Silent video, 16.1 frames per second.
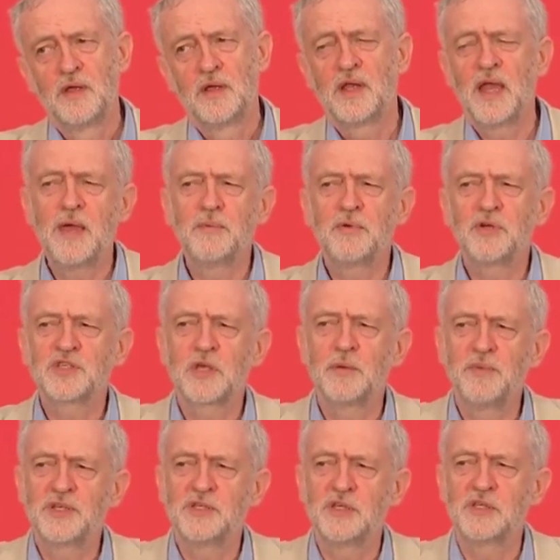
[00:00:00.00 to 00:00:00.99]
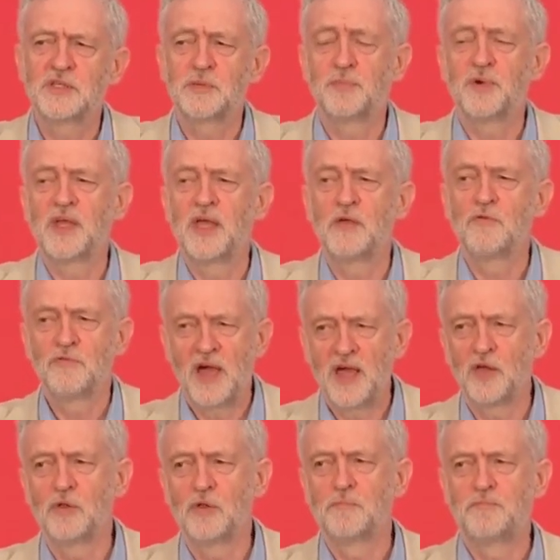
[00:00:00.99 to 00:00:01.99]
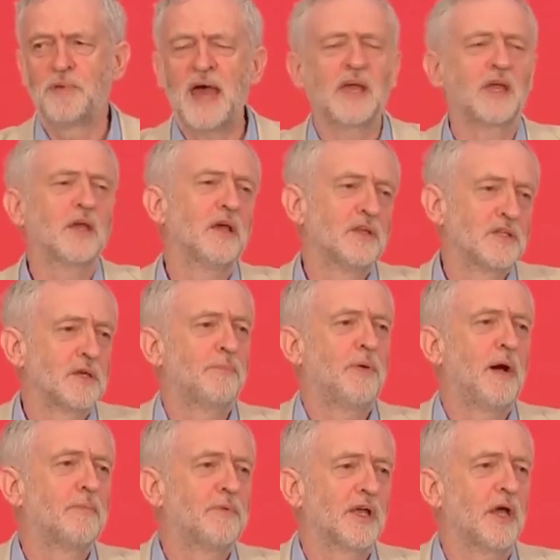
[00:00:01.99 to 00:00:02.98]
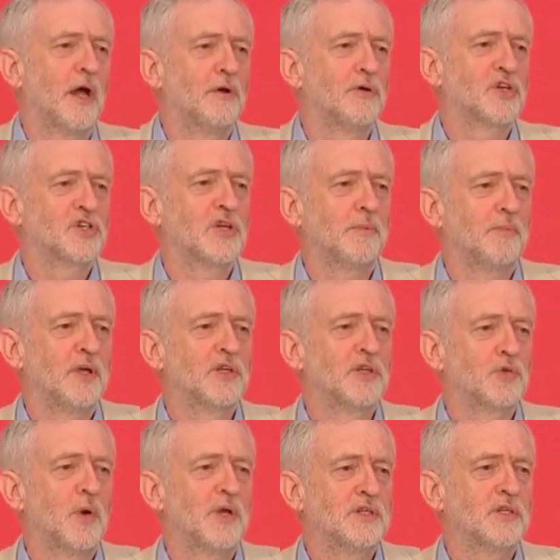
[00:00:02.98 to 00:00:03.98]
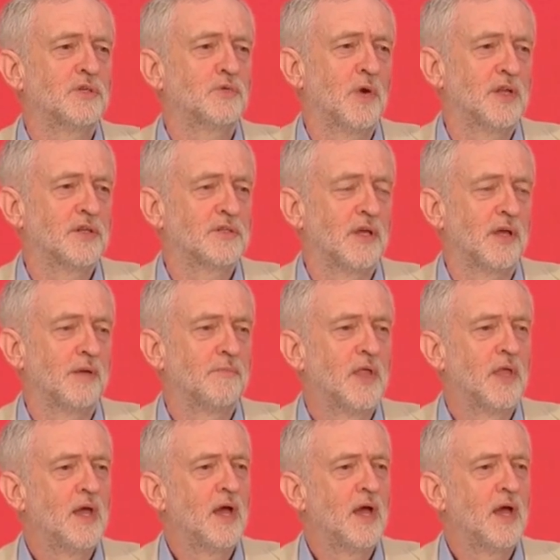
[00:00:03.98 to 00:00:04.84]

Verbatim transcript: Labour is committed to bringing rail back into public ownership in 2020.